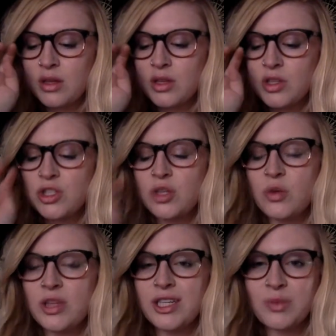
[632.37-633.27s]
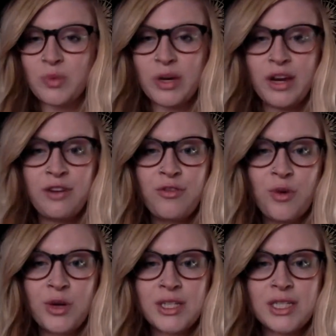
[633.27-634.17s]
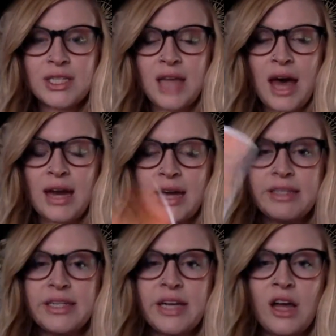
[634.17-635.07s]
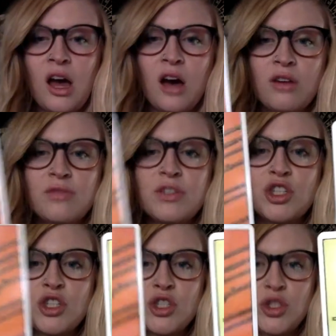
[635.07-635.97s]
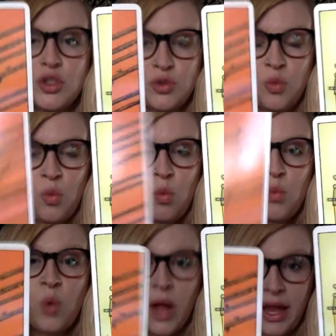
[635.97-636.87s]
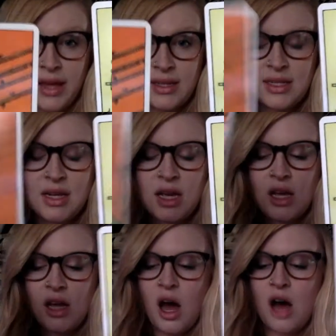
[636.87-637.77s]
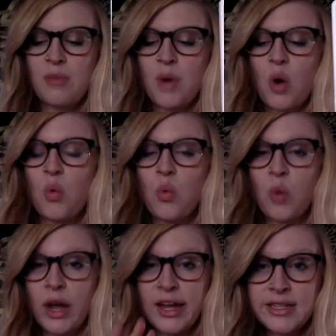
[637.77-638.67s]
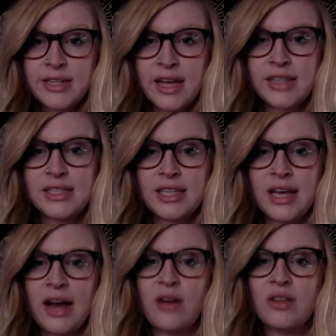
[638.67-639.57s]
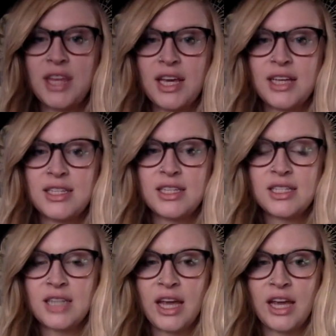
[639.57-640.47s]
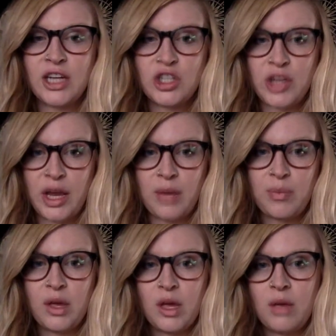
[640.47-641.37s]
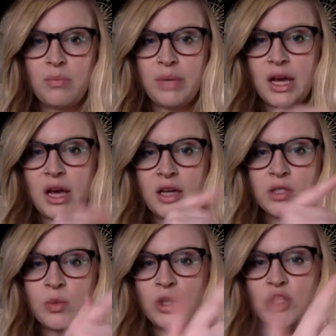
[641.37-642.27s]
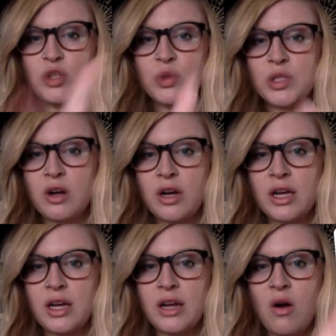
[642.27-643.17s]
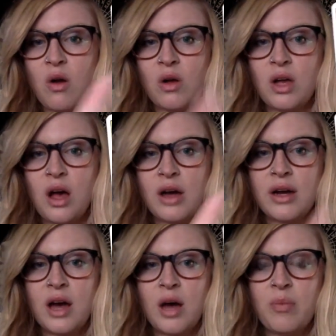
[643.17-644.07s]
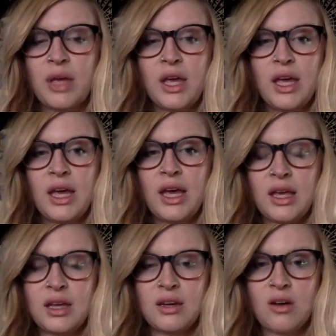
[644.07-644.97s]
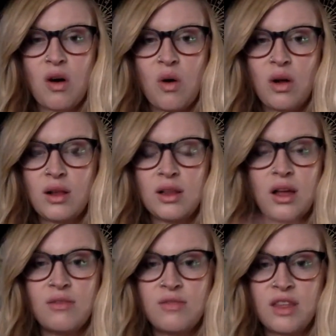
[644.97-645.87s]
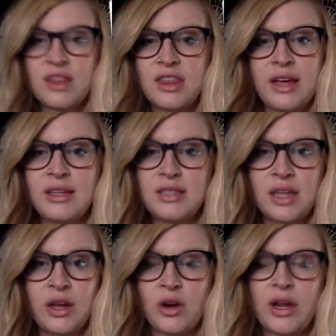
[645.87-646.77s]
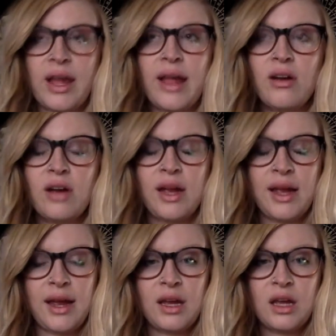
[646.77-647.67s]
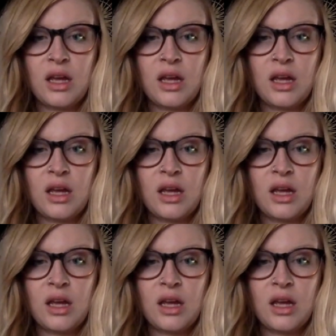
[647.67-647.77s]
So this reinforces that idea of just wait. Wait and see how things take shape. Because once you start getting all caught up in all of the things that you're carrying,